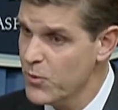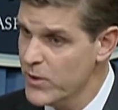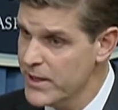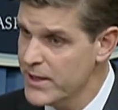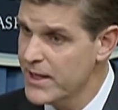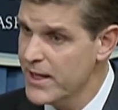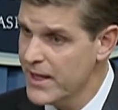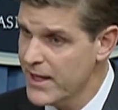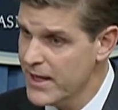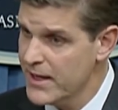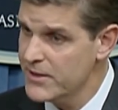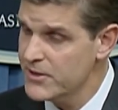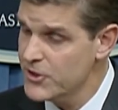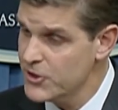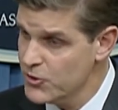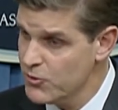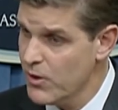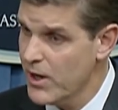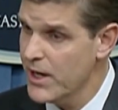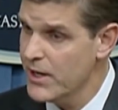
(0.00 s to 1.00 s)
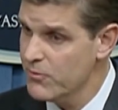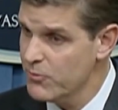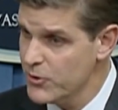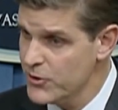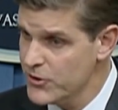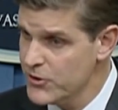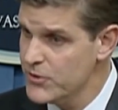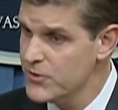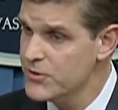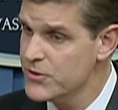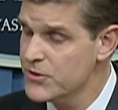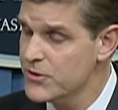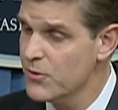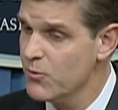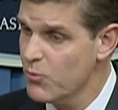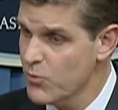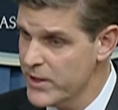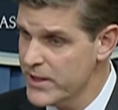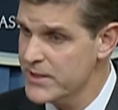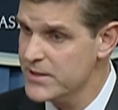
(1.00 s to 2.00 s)
we can to try and reduce the
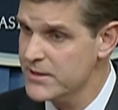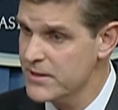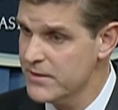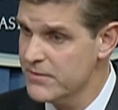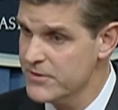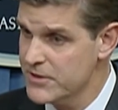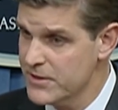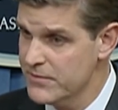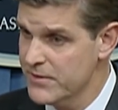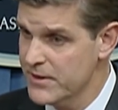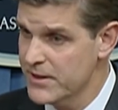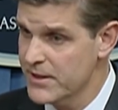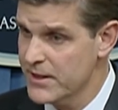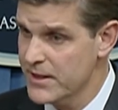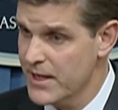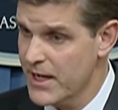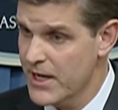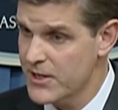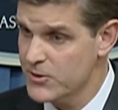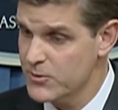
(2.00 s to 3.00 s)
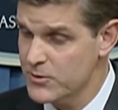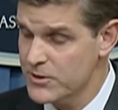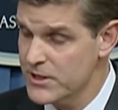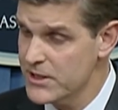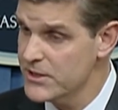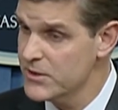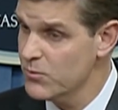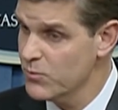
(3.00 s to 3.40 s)
risk of civilian casualties,